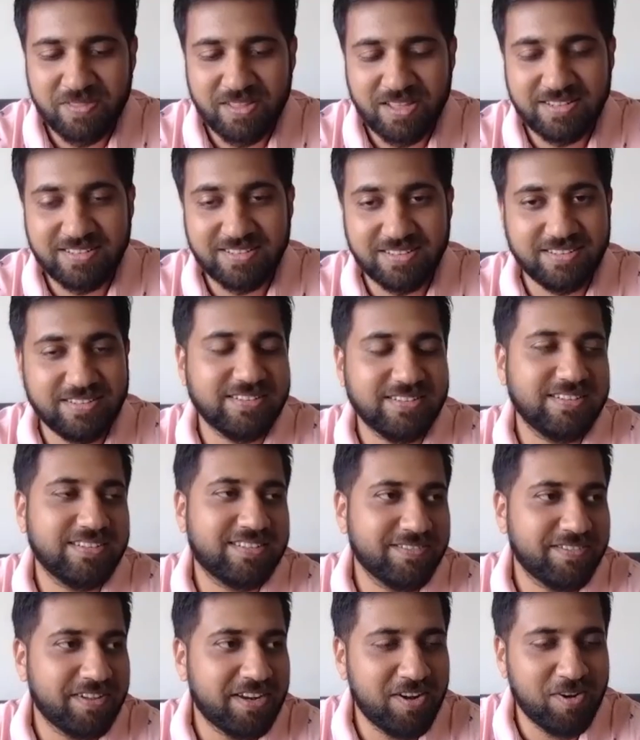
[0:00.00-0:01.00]

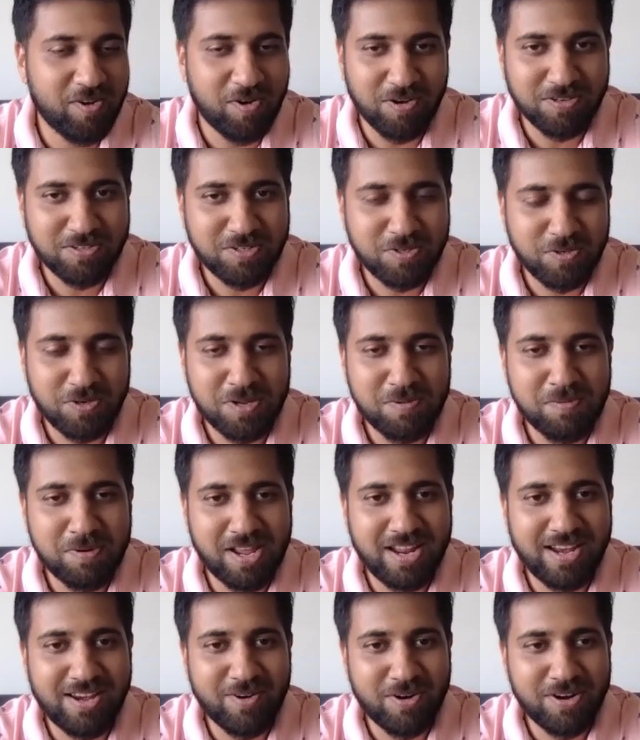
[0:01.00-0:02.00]
It's a very long story,
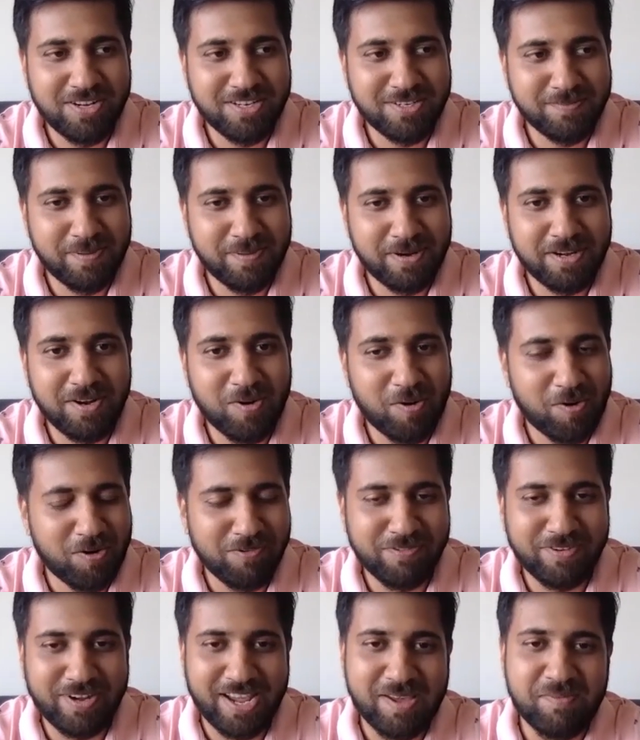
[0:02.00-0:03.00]
but I'll not spend a lot
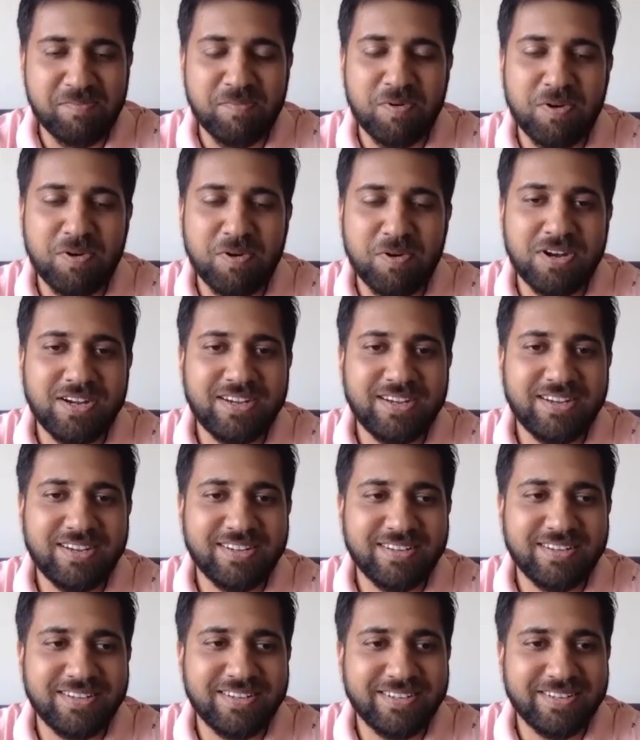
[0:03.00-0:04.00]
of time on it,
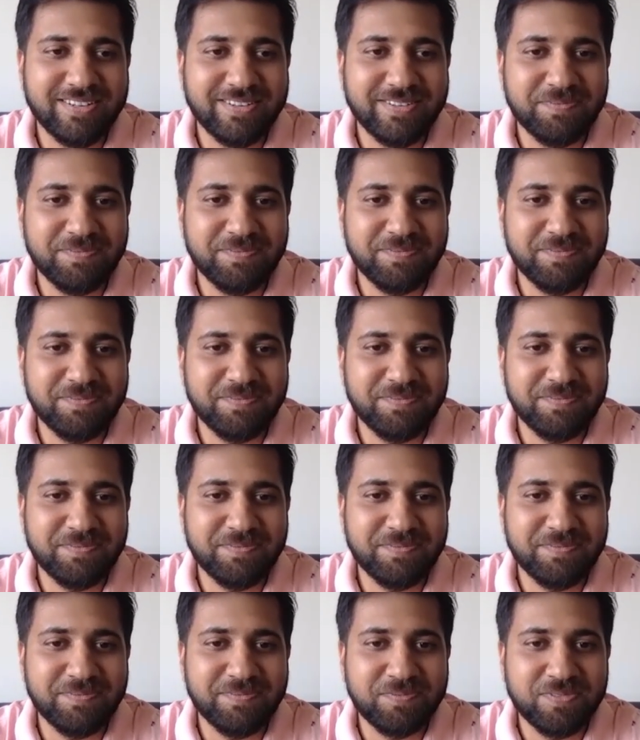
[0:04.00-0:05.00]

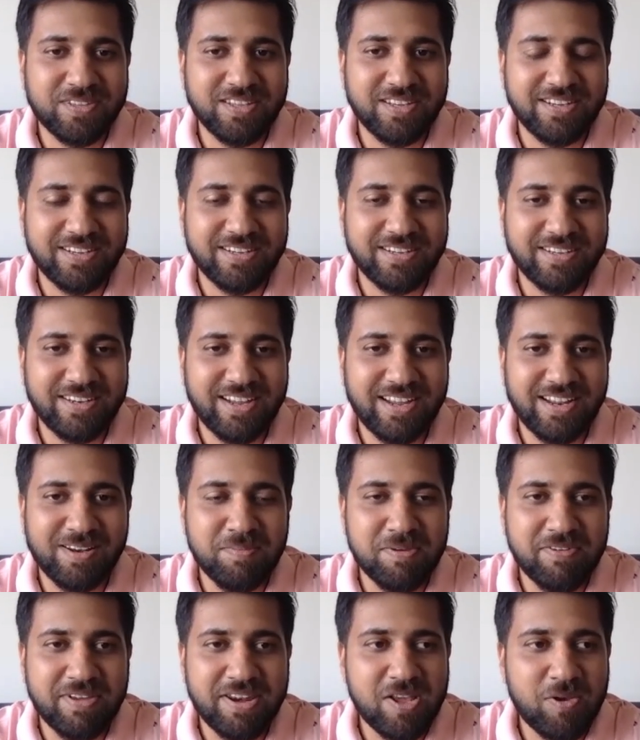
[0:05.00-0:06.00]
and I'll be
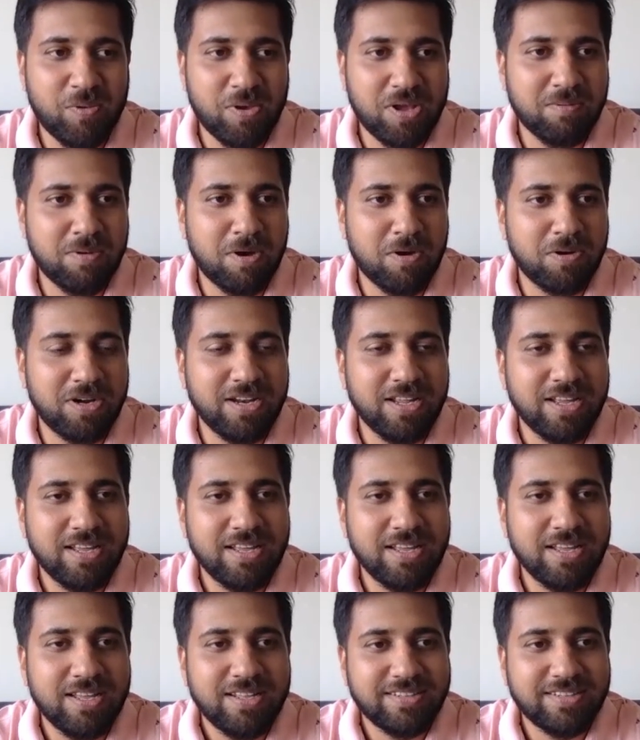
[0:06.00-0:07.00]
very quick about it.
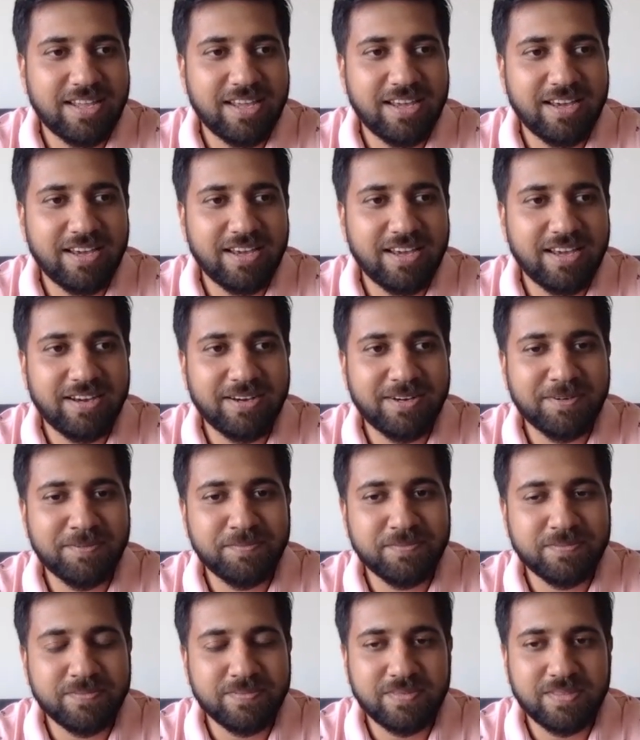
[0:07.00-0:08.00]
See,
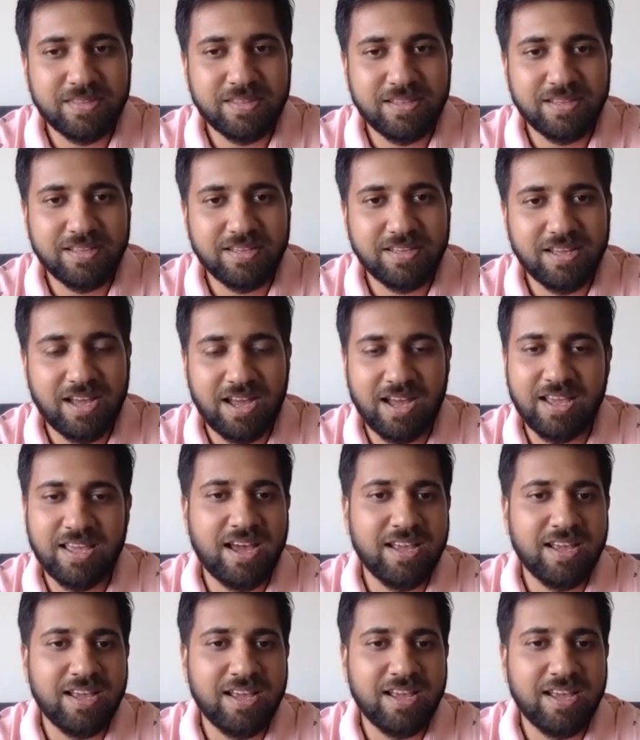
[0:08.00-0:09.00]
I
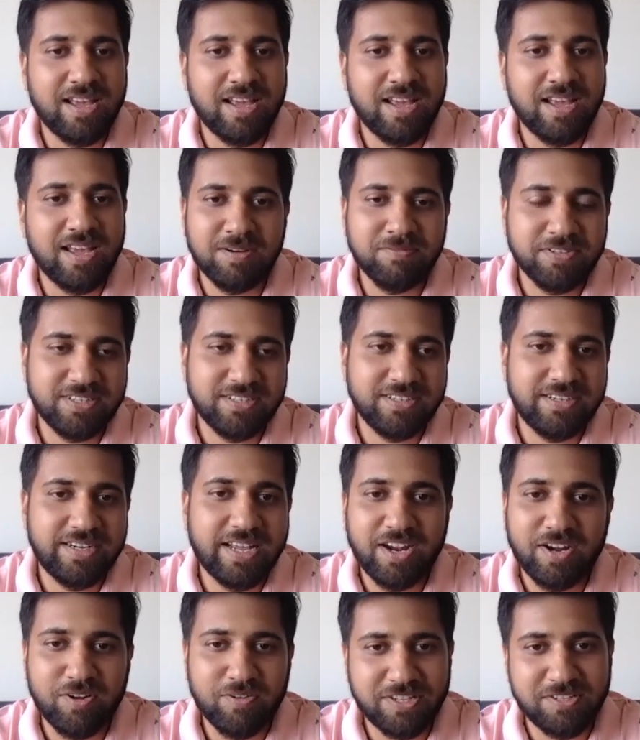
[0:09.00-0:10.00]
come with a decade of
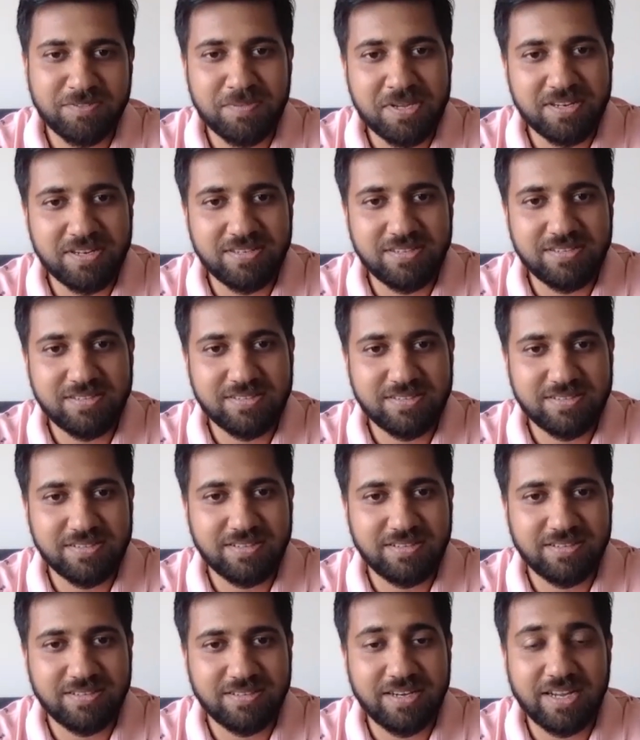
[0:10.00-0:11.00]
experience,
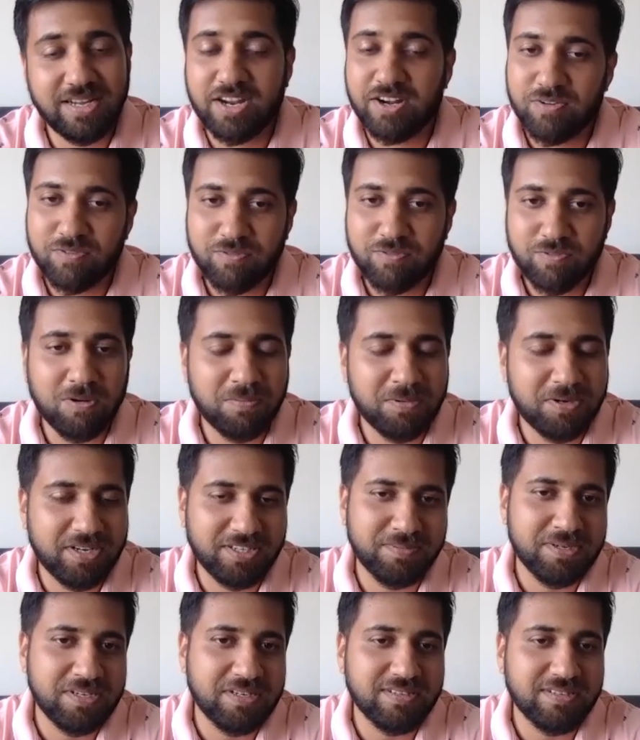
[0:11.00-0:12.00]
decade of corporate
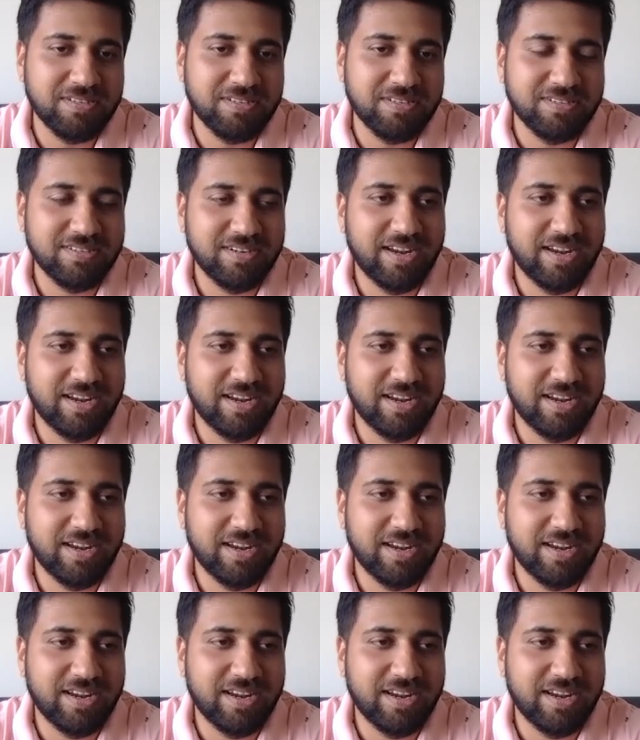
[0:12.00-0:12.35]
experience, right?